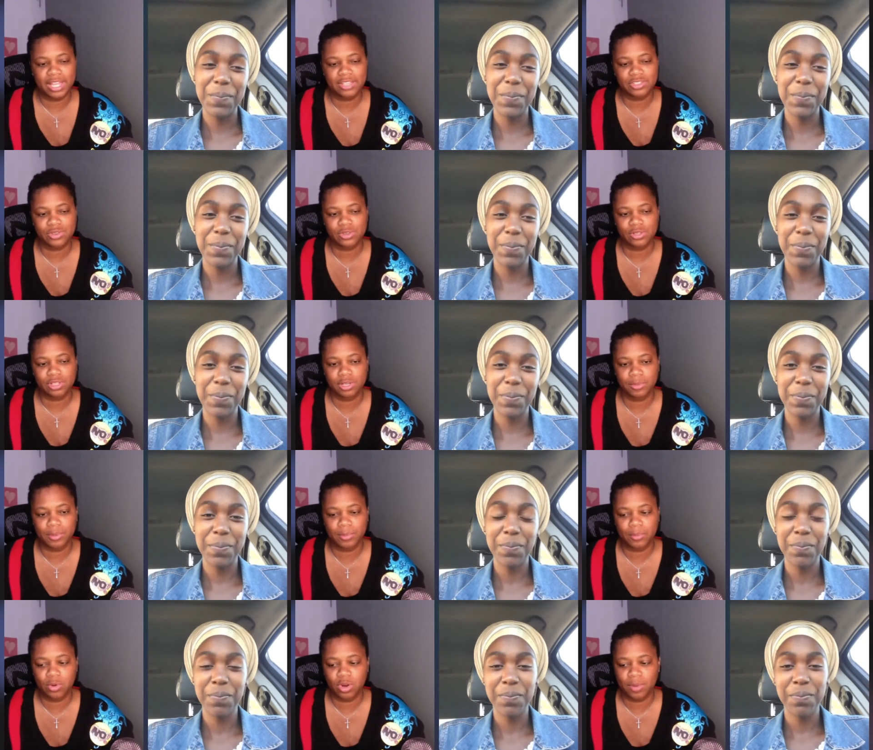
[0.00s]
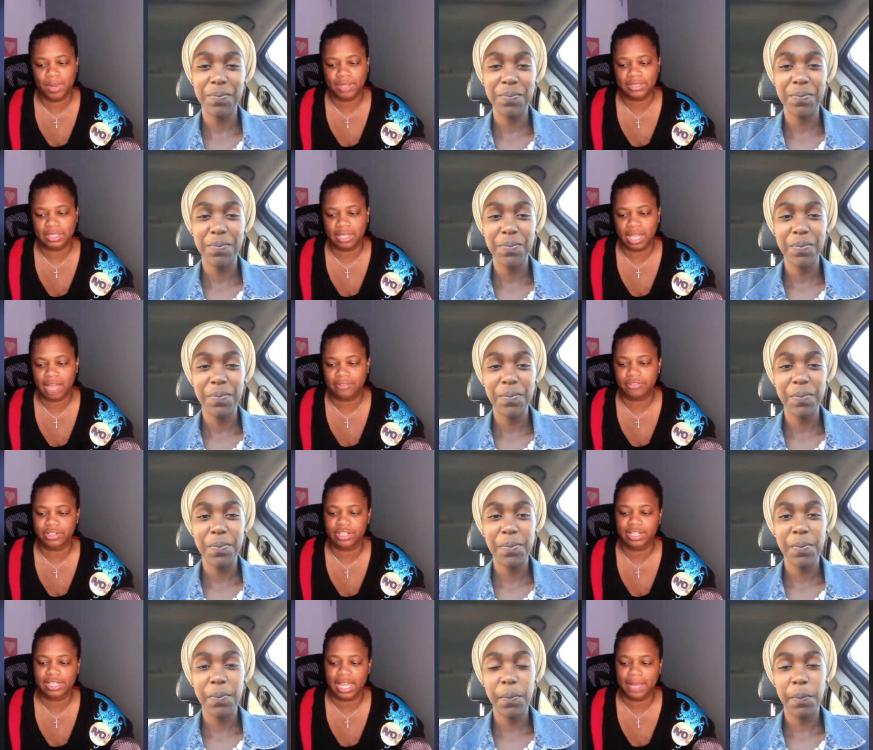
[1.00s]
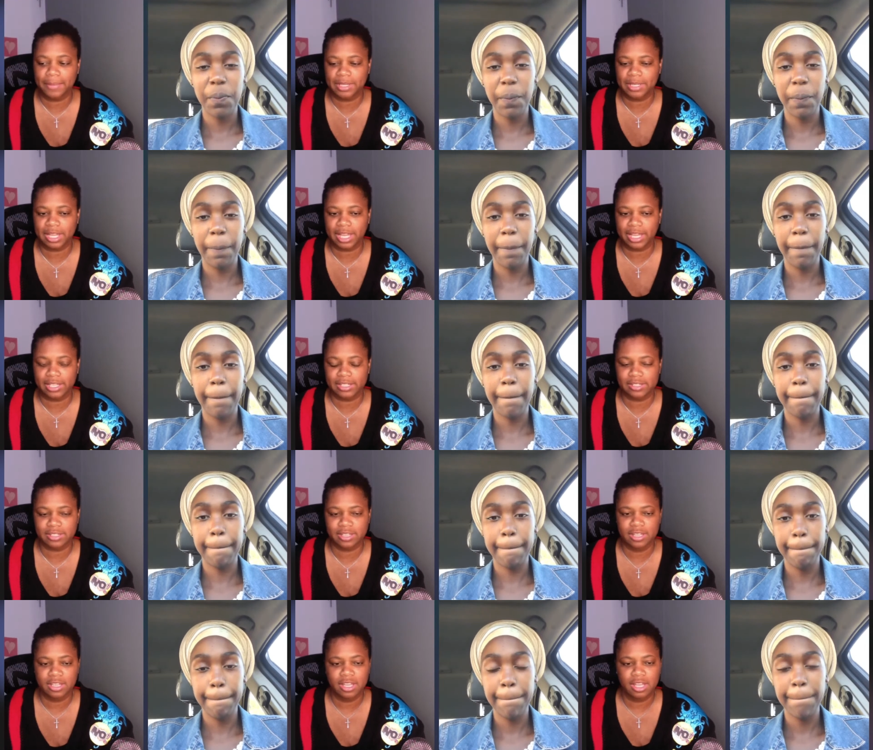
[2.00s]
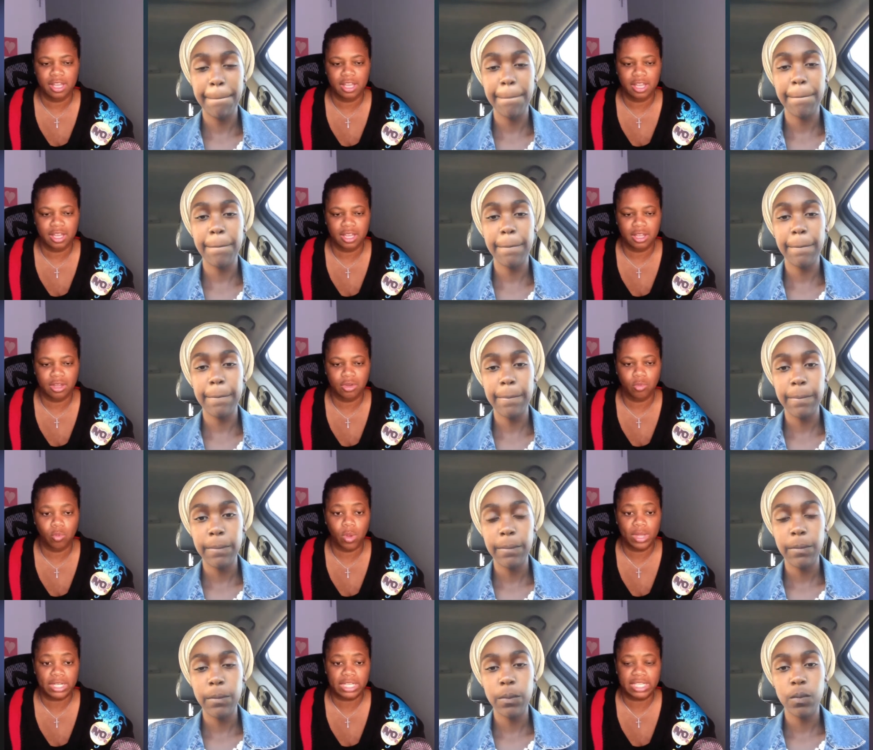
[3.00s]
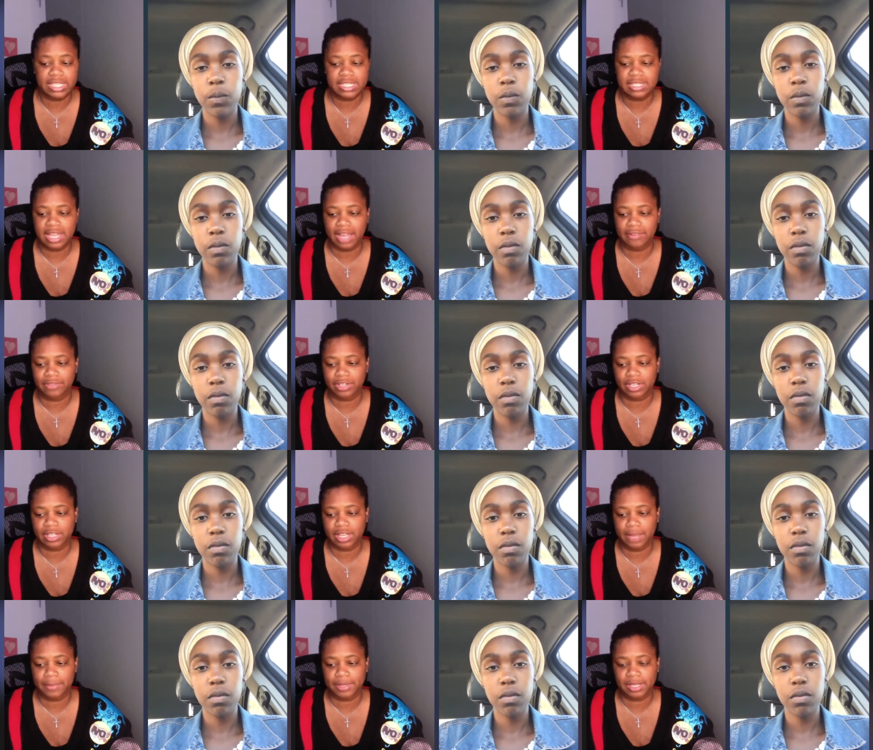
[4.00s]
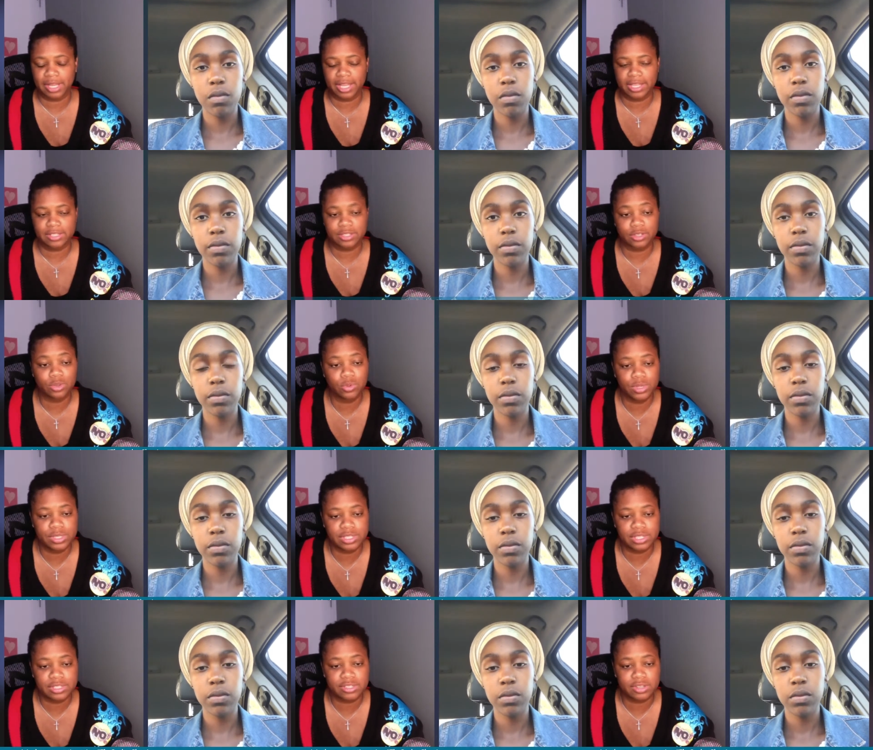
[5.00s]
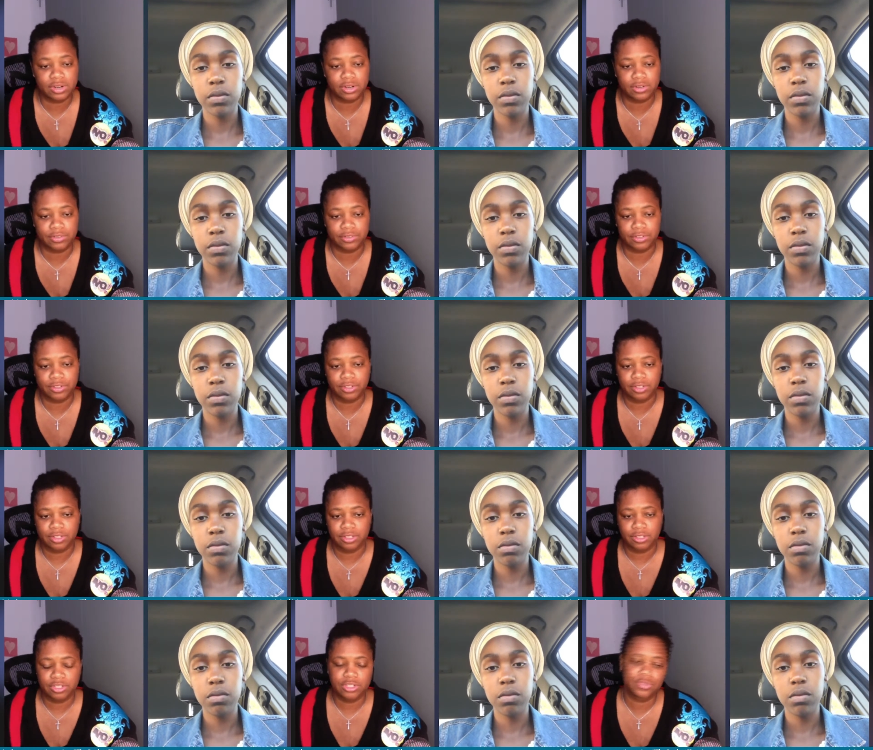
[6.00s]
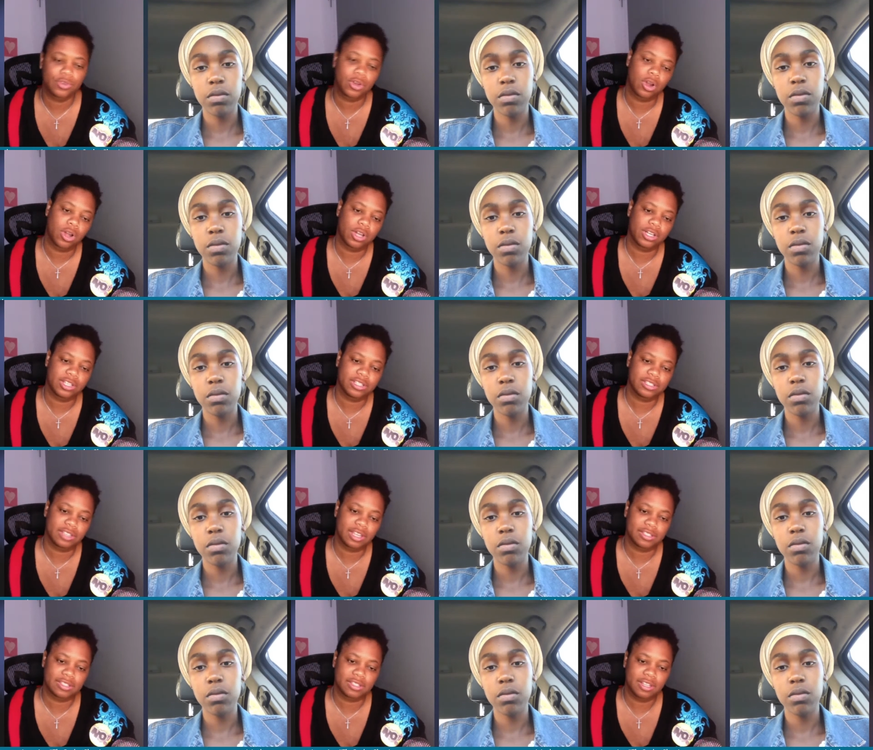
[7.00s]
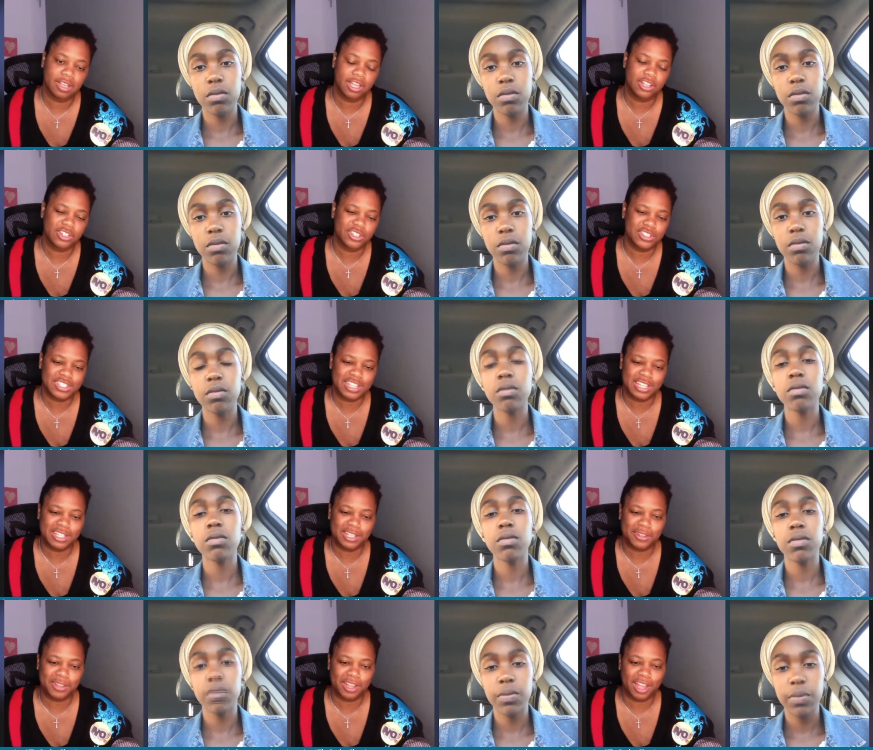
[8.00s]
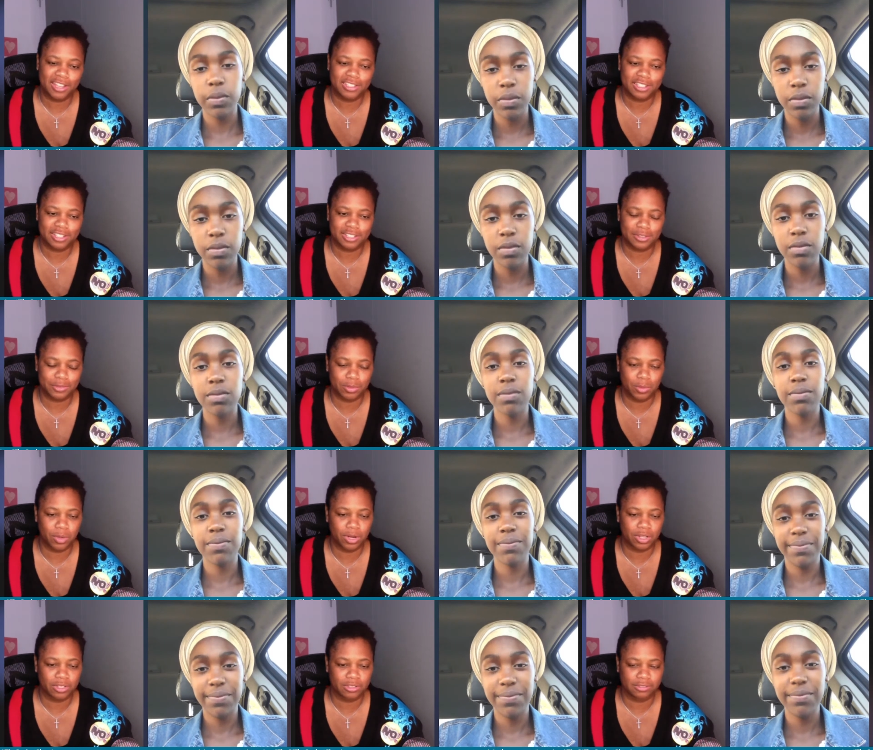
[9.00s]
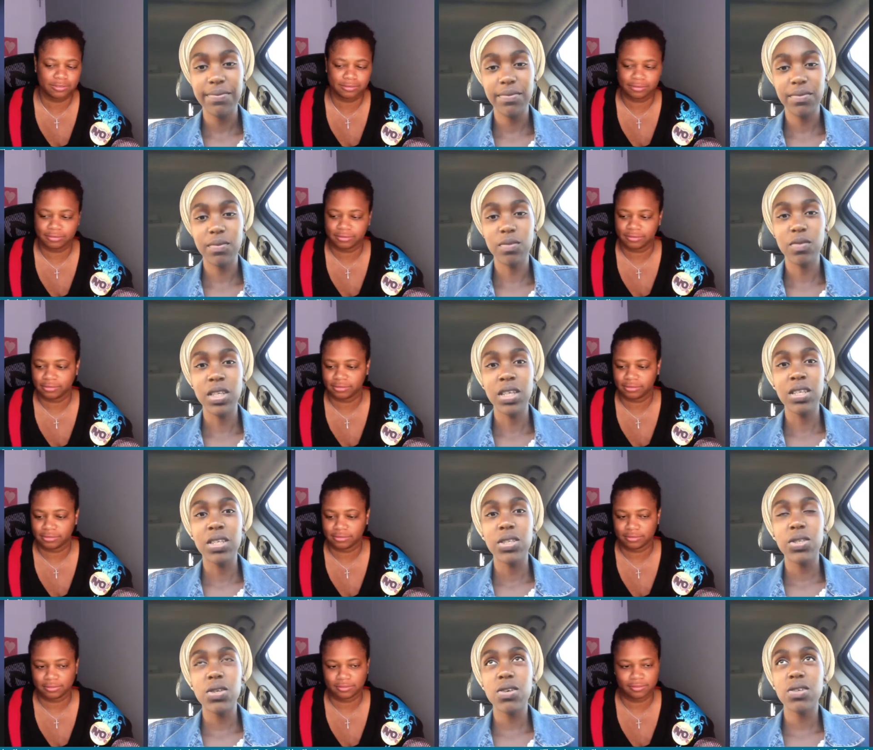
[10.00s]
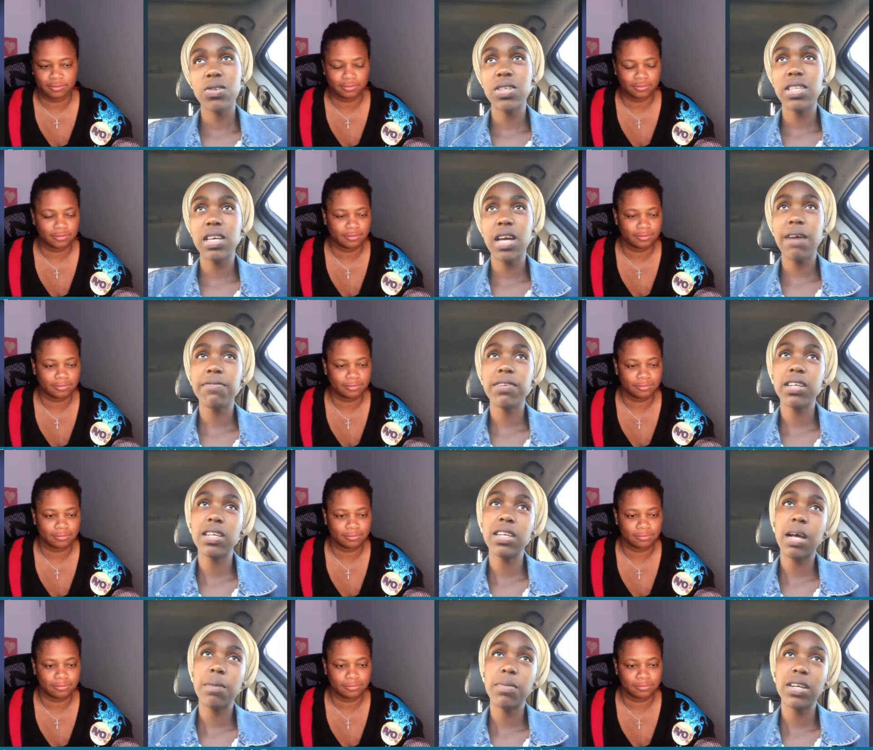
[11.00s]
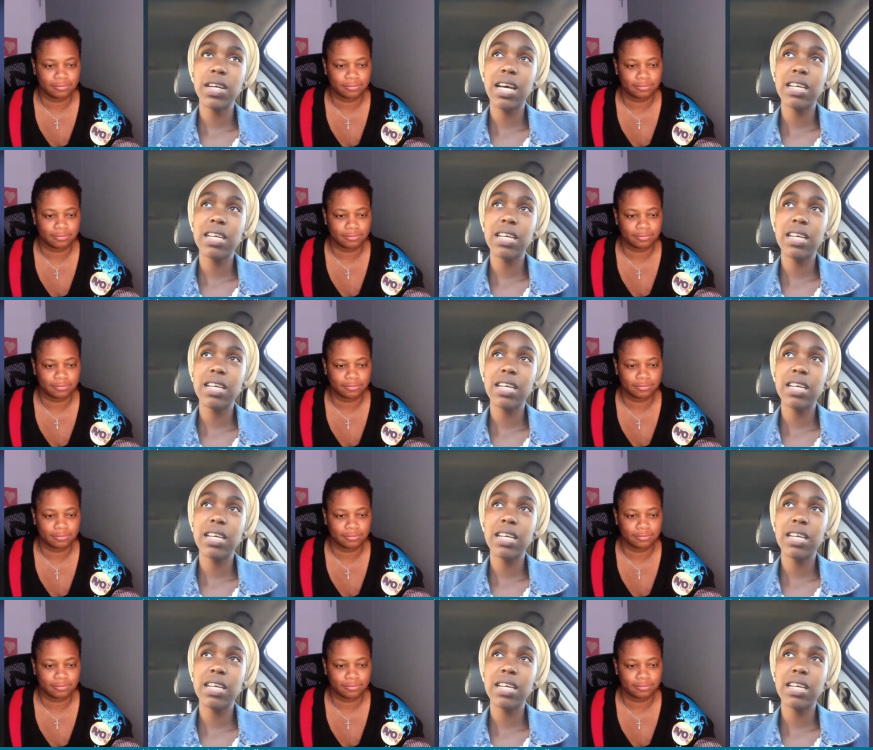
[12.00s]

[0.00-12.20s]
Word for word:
Speaker 1: I'm going to ask you a little bit more about the African Climate Alliance. Uh, what is the African Climate Alliance and who does it serve? Just so our audience gets an understanding of the context of your work.
Speaker 2: Sure. So, the African